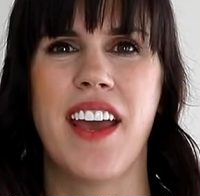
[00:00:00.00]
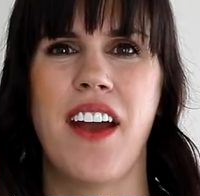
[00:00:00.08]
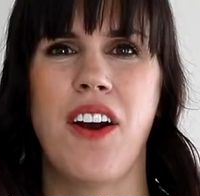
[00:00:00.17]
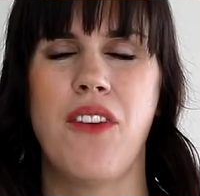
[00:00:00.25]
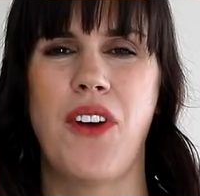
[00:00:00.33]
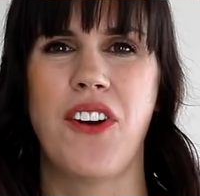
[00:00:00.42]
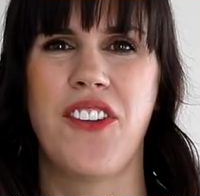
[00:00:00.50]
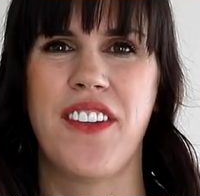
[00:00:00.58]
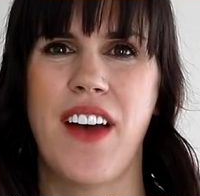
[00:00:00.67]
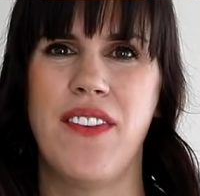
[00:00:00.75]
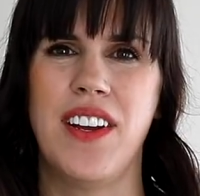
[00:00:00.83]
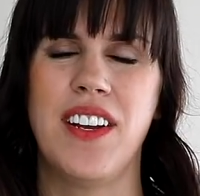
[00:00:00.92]
care of our
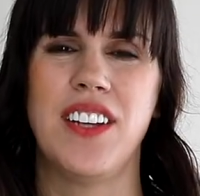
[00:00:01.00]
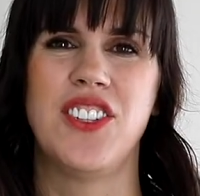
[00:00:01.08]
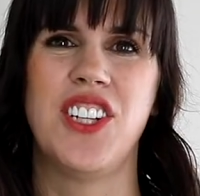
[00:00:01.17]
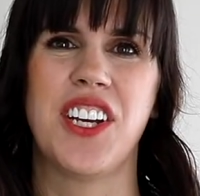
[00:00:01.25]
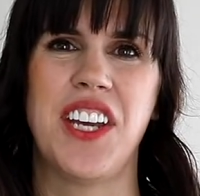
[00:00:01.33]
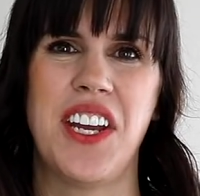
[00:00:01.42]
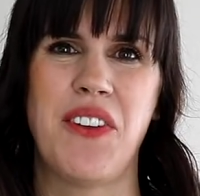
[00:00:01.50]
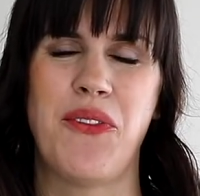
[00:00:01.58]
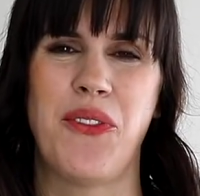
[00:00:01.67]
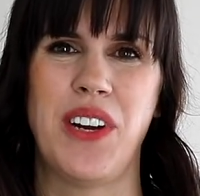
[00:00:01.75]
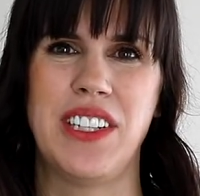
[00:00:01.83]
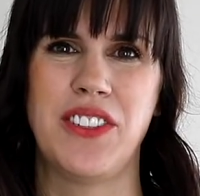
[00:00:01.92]
7 chicken
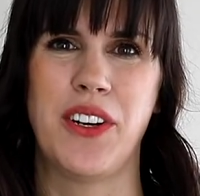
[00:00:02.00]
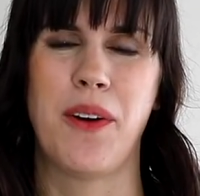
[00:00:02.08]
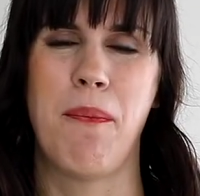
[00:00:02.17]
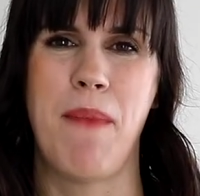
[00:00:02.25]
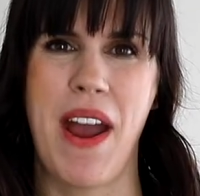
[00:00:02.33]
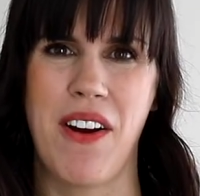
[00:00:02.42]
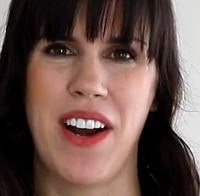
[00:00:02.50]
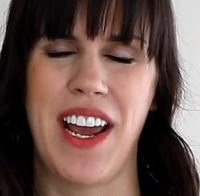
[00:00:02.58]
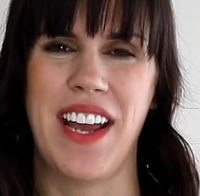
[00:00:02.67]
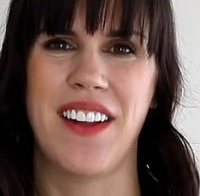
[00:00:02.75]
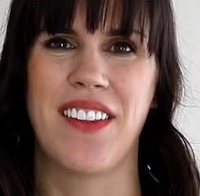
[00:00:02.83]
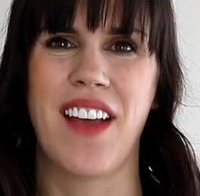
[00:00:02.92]
freezer
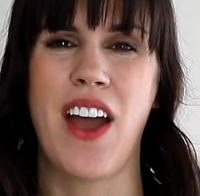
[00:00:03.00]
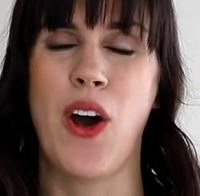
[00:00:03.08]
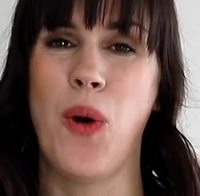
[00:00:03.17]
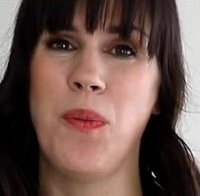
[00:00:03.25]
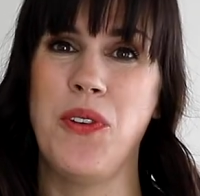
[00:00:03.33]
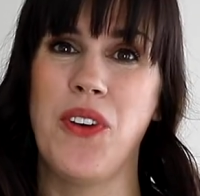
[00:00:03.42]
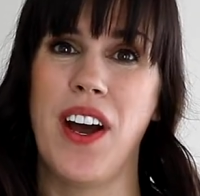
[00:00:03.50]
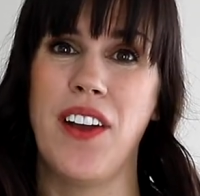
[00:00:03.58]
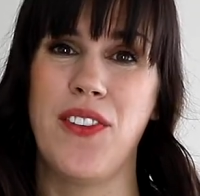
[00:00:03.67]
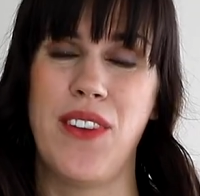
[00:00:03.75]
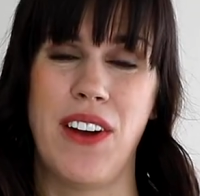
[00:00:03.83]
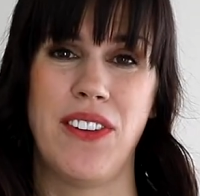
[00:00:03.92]
marinades. I hope you
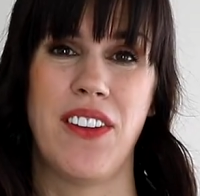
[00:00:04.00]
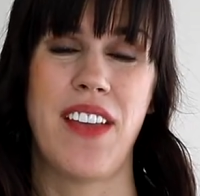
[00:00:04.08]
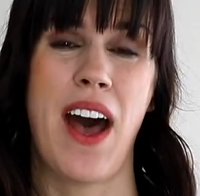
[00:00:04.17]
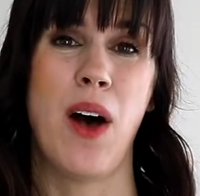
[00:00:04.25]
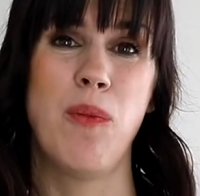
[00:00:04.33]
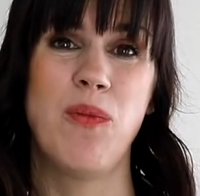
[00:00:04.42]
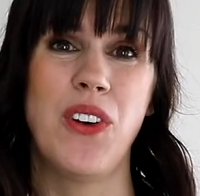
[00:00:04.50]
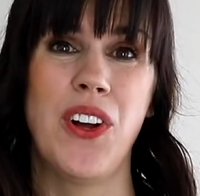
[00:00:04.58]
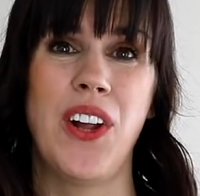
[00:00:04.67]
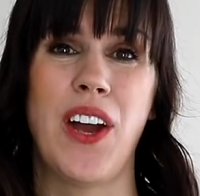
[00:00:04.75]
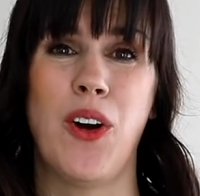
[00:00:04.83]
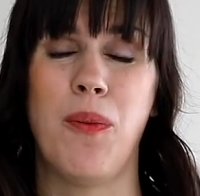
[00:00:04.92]
guys found this
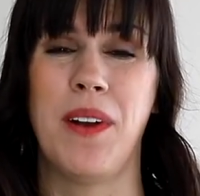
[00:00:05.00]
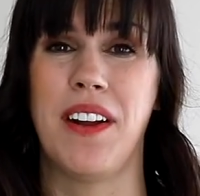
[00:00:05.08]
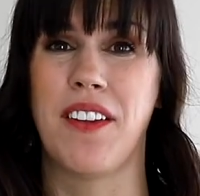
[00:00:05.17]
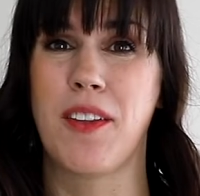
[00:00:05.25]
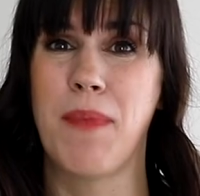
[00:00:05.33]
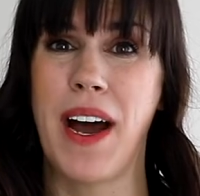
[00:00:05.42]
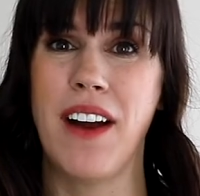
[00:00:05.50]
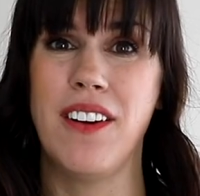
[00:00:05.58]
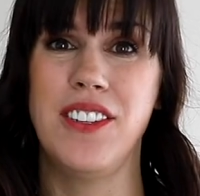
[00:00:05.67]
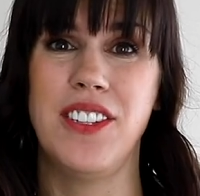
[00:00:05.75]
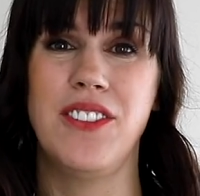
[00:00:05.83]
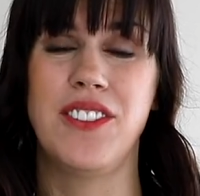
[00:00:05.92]
helpful. I hope it
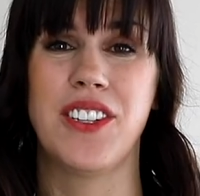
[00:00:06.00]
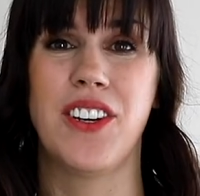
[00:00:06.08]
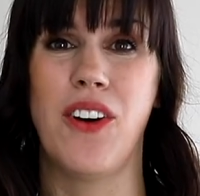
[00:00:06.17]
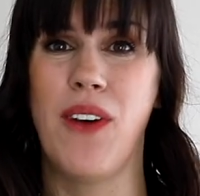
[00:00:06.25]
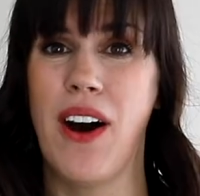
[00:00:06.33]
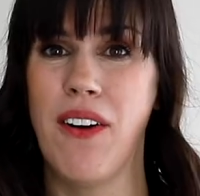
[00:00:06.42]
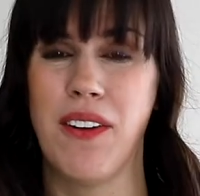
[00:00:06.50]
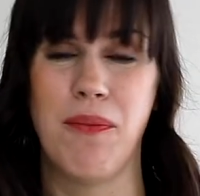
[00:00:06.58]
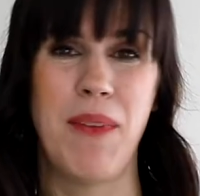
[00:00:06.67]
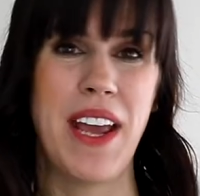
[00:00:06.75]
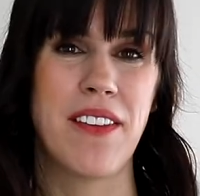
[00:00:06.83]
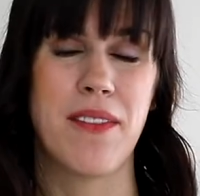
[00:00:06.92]
inspired you to go out and
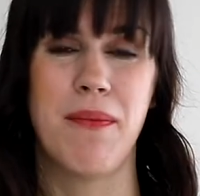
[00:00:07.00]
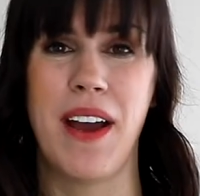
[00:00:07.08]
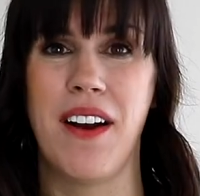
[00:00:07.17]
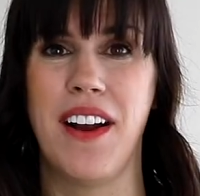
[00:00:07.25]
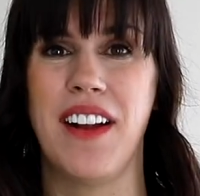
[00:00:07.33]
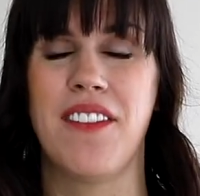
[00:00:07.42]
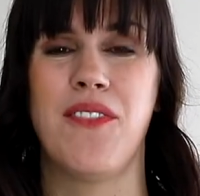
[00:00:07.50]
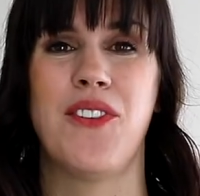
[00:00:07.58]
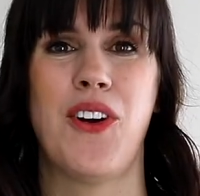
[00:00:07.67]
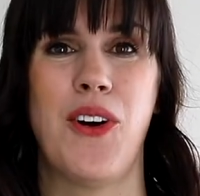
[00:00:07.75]
make some marinades of your